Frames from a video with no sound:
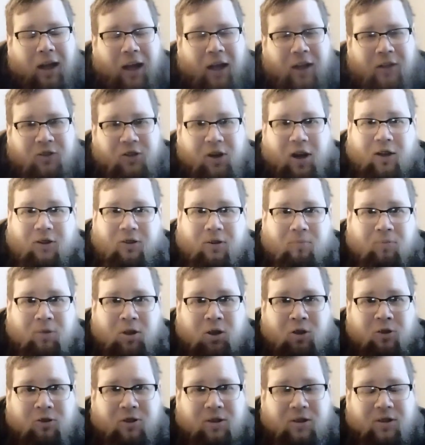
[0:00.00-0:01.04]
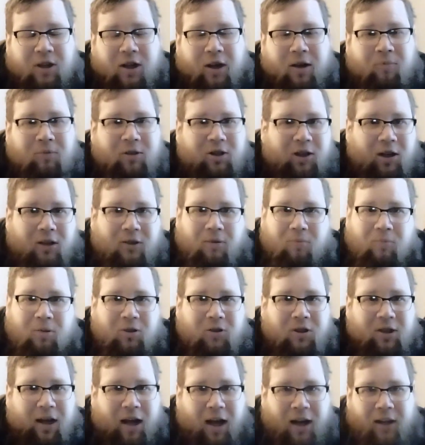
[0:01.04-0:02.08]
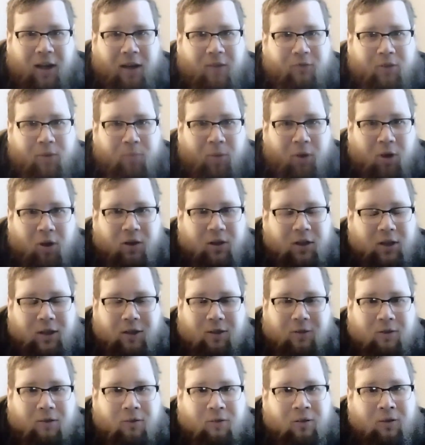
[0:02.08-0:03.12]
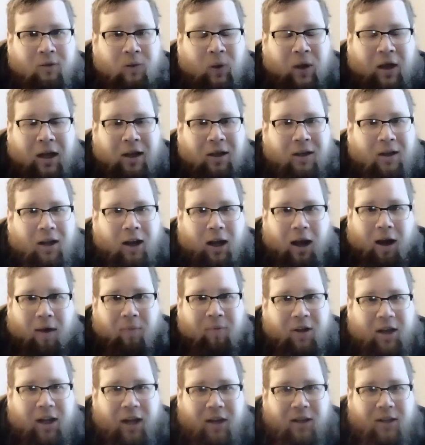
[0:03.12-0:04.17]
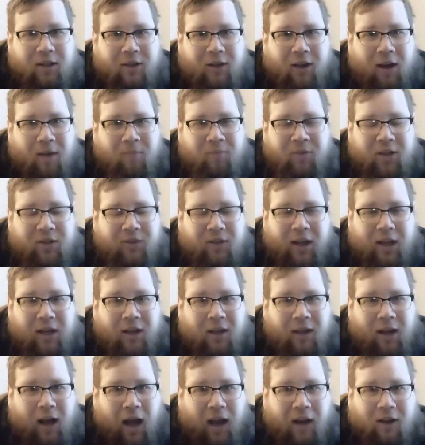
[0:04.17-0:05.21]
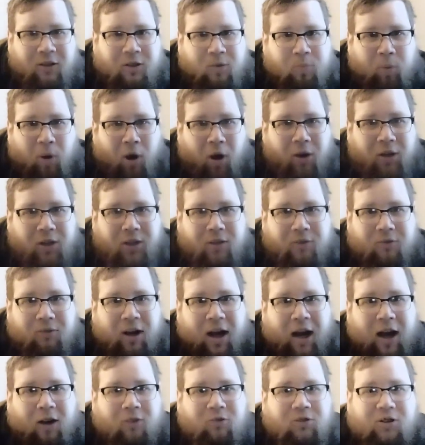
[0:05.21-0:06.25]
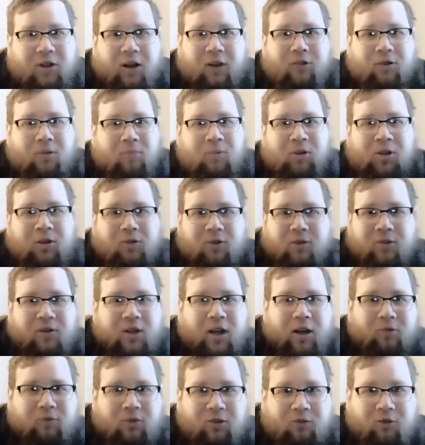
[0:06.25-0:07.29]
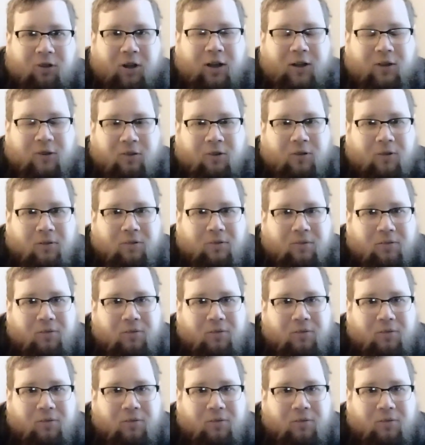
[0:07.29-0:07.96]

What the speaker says: And Jason Mewes is there, but Jason Mewes is at every party. I mean, anytime there's like a college party around, Jason Mewes is there with drugs.